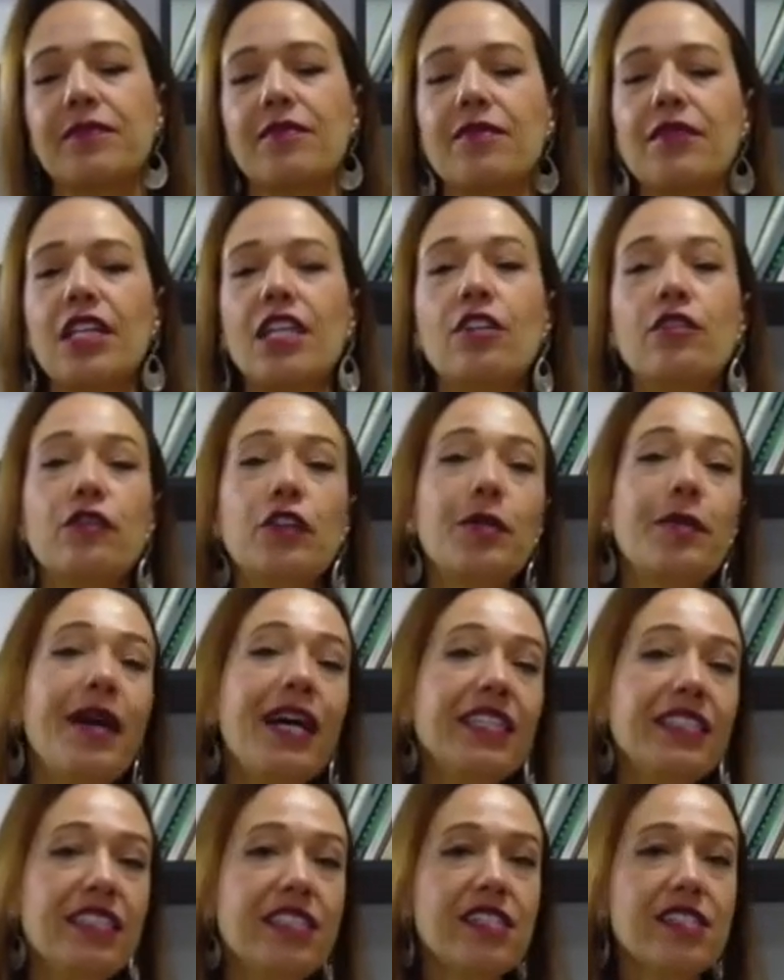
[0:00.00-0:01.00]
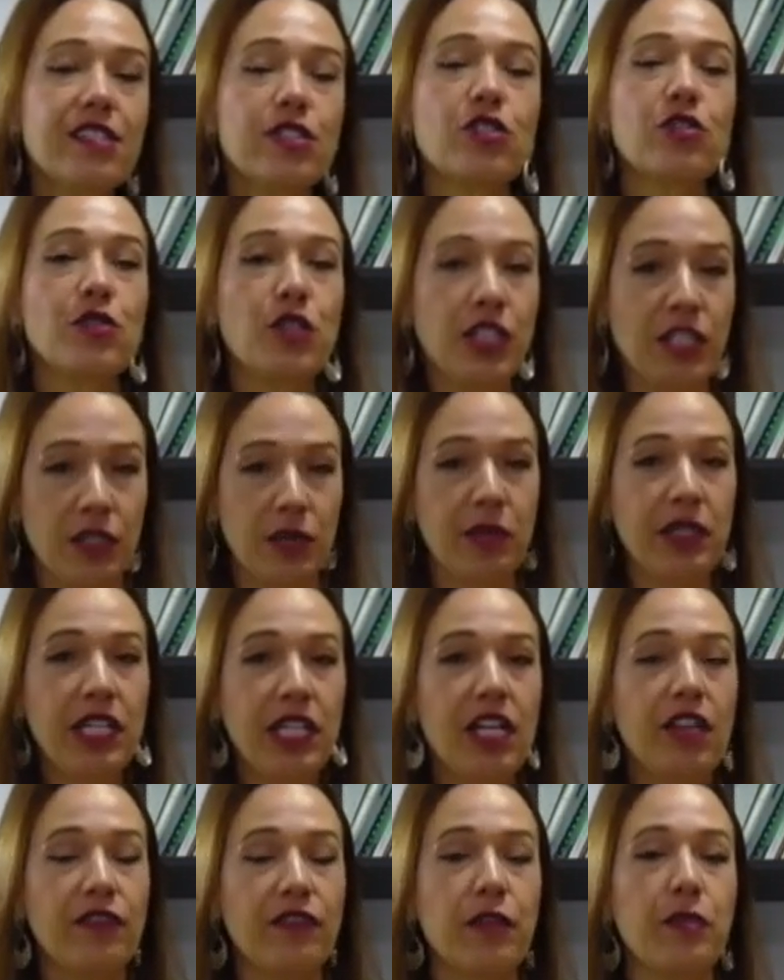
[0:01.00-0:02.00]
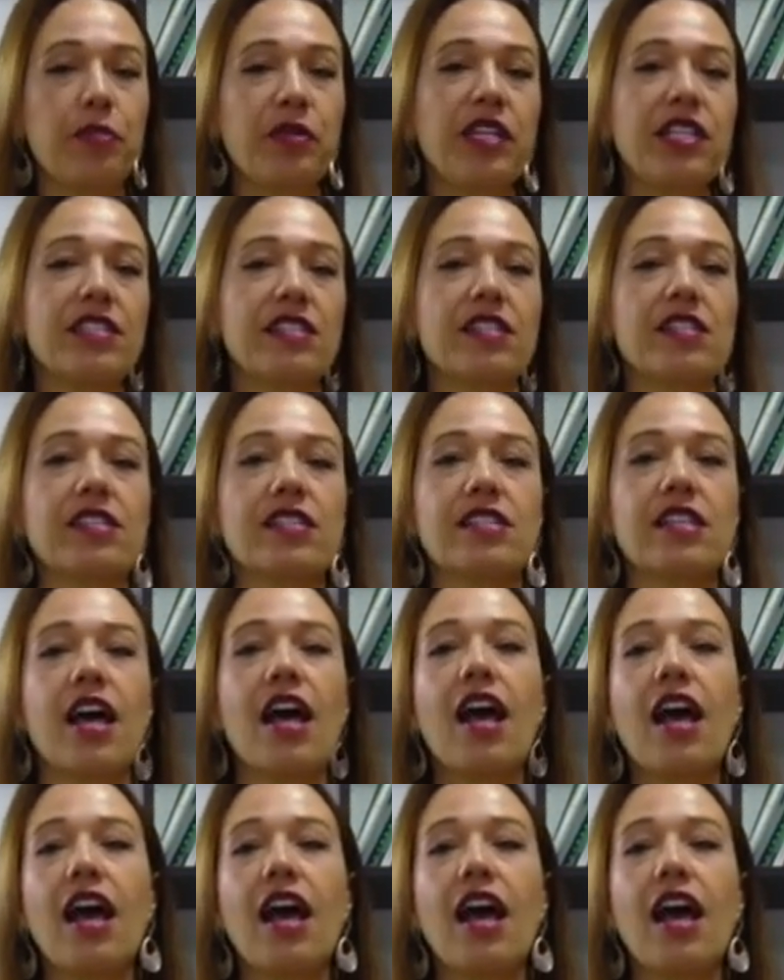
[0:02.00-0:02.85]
Fermatas in the middle of the pieces